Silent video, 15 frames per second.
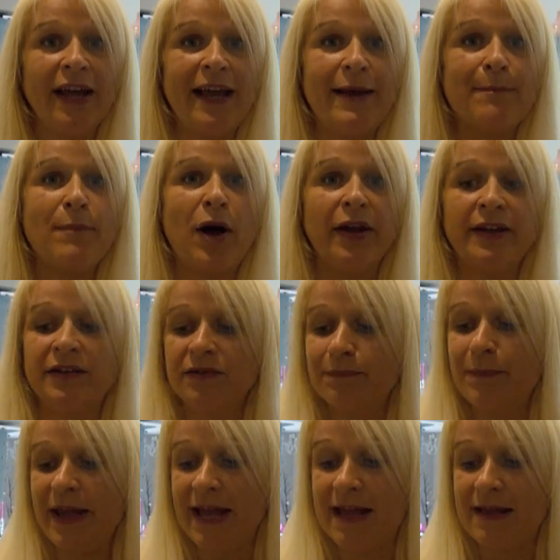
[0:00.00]
It
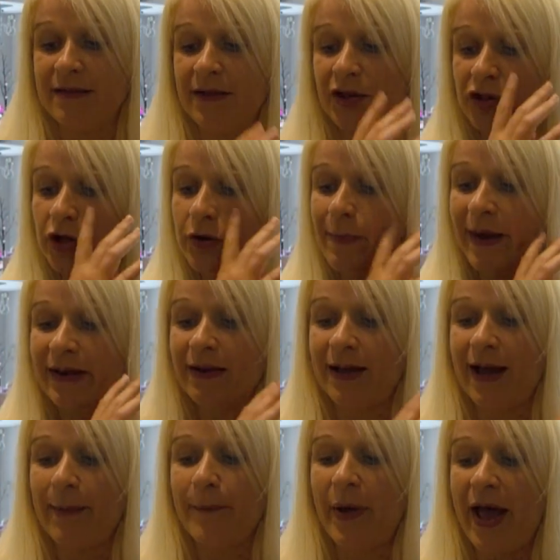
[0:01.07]
might be that you make a
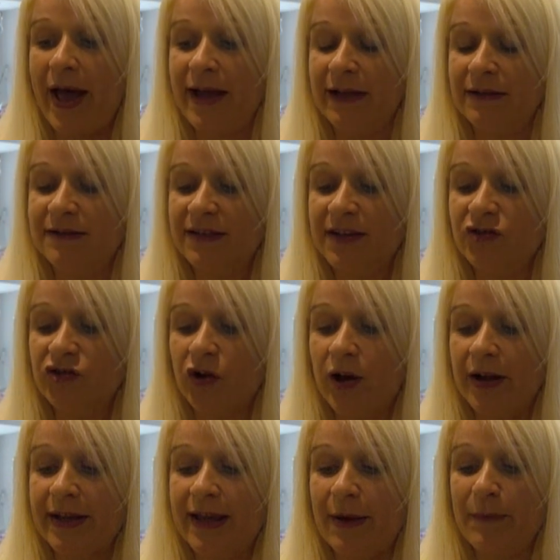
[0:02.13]
campaign to
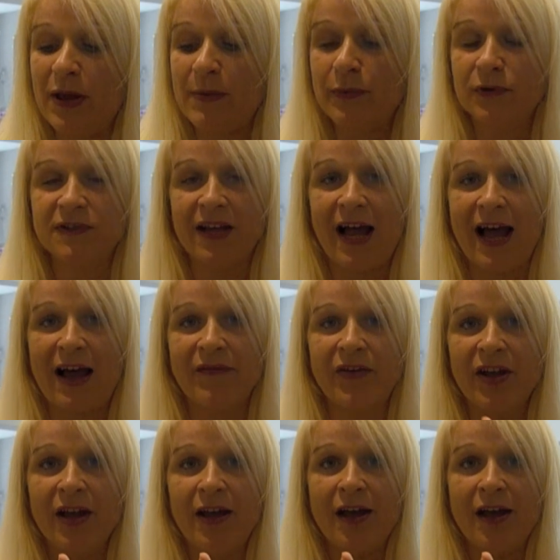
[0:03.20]
try and get people to have